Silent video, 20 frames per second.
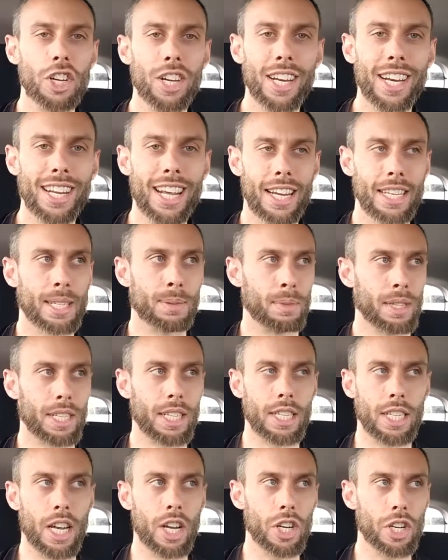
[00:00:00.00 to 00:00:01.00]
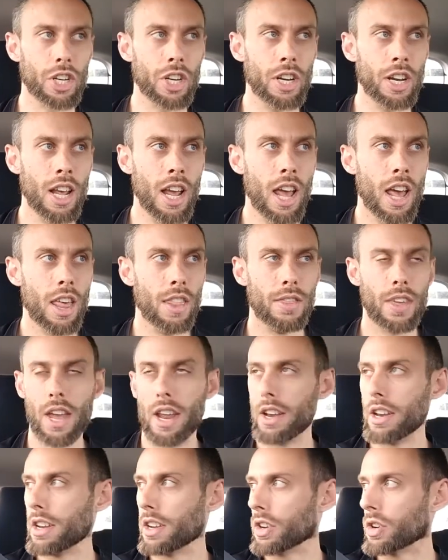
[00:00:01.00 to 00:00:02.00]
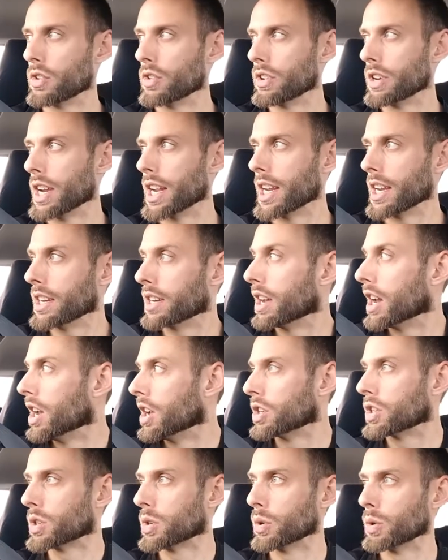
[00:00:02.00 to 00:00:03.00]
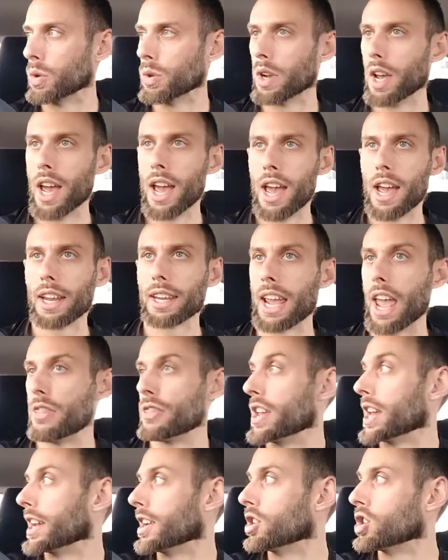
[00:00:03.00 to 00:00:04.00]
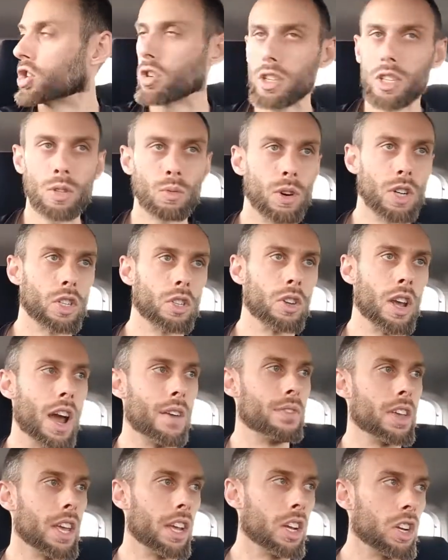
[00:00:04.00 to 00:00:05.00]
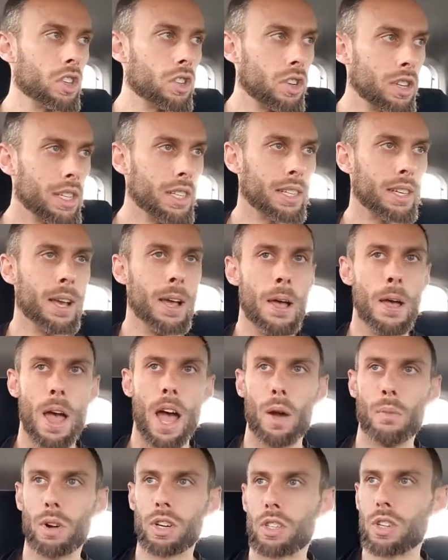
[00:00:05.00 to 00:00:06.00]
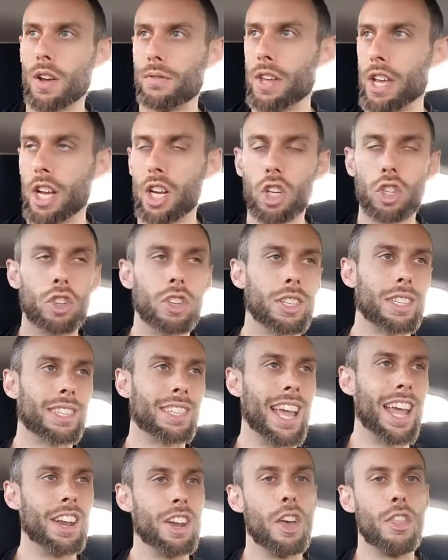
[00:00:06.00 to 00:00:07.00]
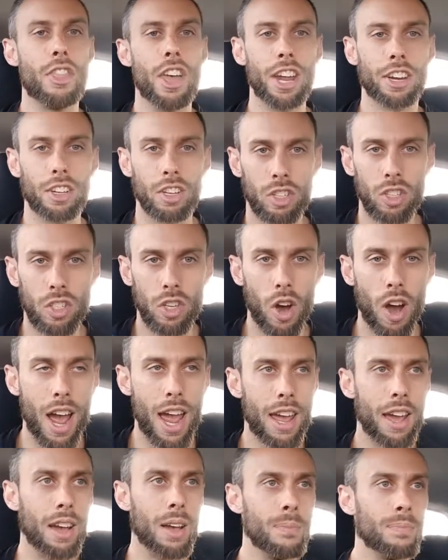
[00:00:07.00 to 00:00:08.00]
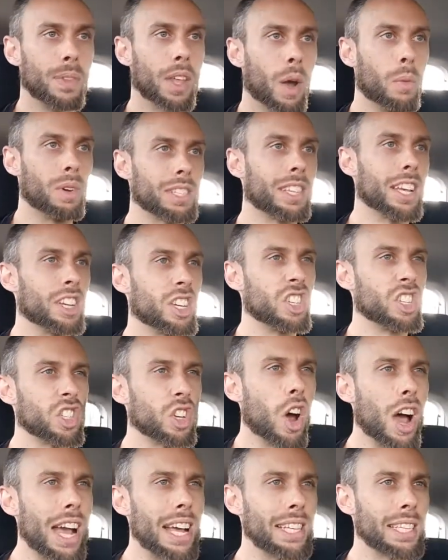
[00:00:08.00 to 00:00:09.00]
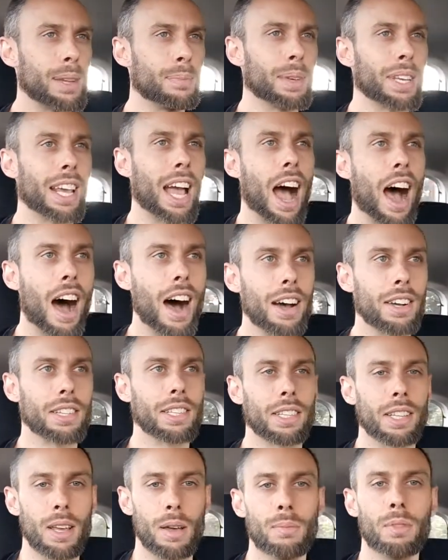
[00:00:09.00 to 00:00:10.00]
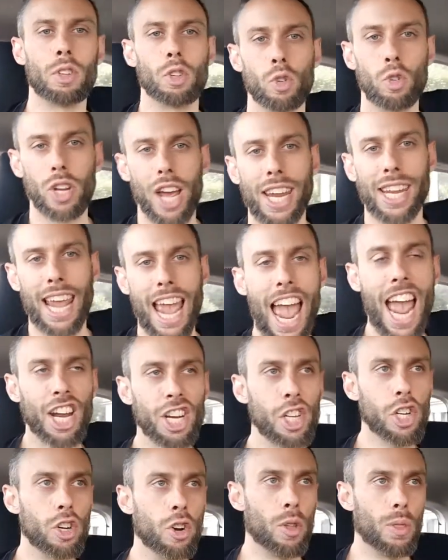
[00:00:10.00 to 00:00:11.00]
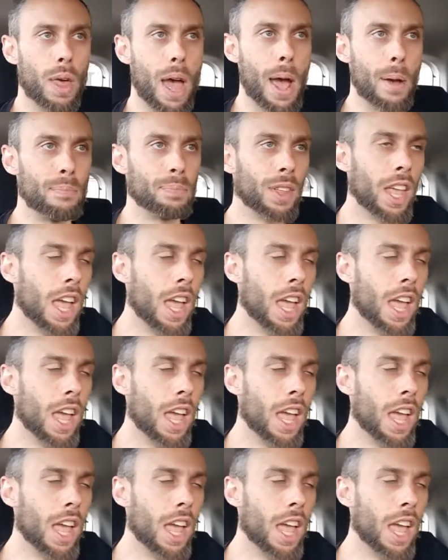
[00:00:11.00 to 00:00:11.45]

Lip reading: You need to get someone's attention. Then you need to get their interest. Once you have their interest, and once you have their interest, then their desire. And once they desire something, ask them to take action on that.